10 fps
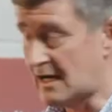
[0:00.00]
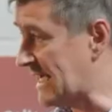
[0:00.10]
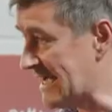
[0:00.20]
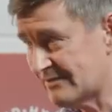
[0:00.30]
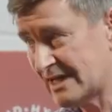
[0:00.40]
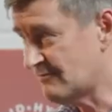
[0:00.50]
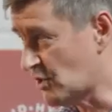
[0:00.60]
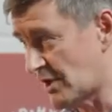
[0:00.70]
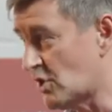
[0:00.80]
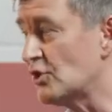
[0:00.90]
haven't even got a
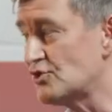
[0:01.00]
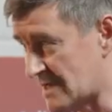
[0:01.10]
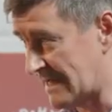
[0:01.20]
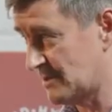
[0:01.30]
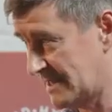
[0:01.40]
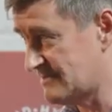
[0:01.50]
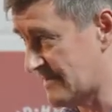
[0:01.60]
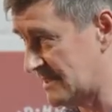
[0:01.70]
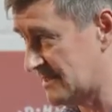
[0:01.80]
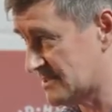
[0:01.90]
contract with these
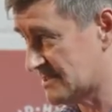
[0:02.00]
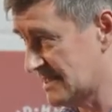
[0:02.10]
vendors,